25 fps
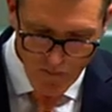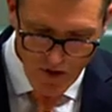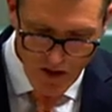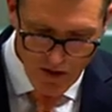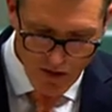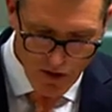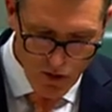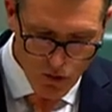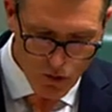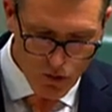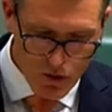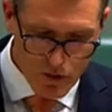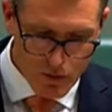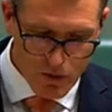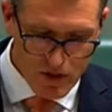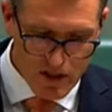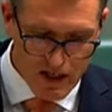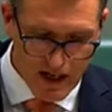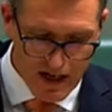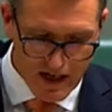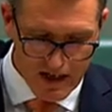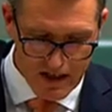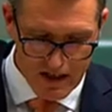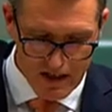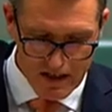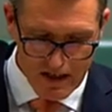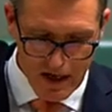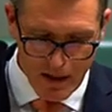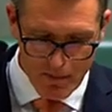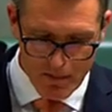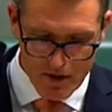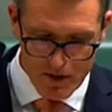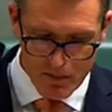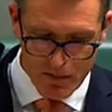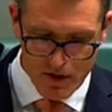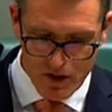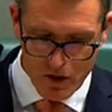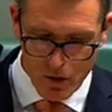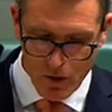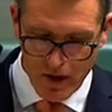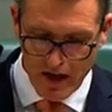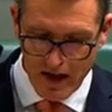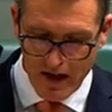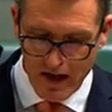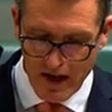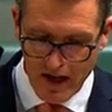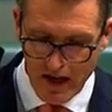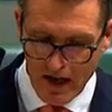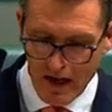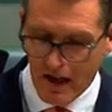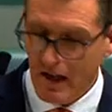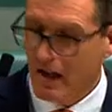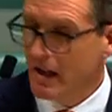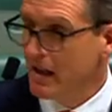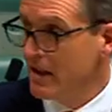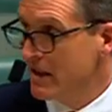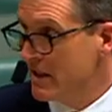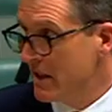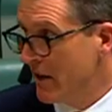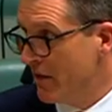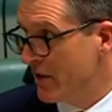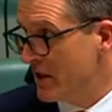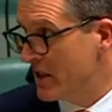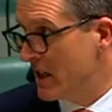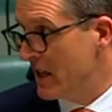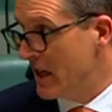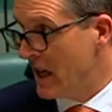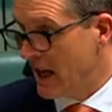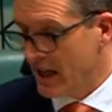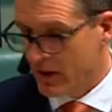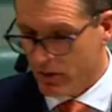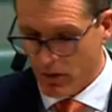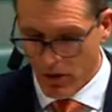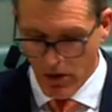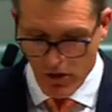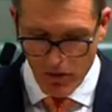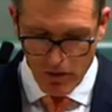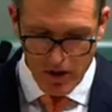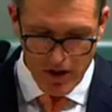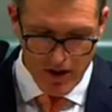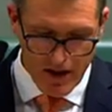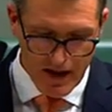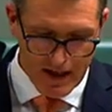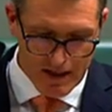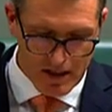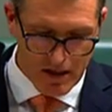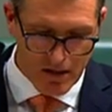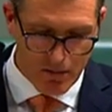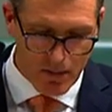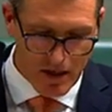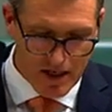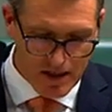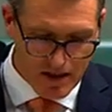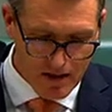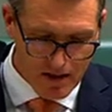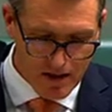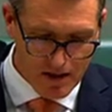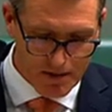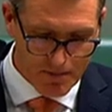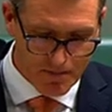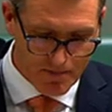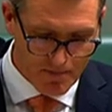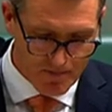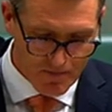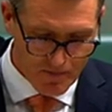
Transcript: The cores were taken at depths between 1,700 and 3,000 metres,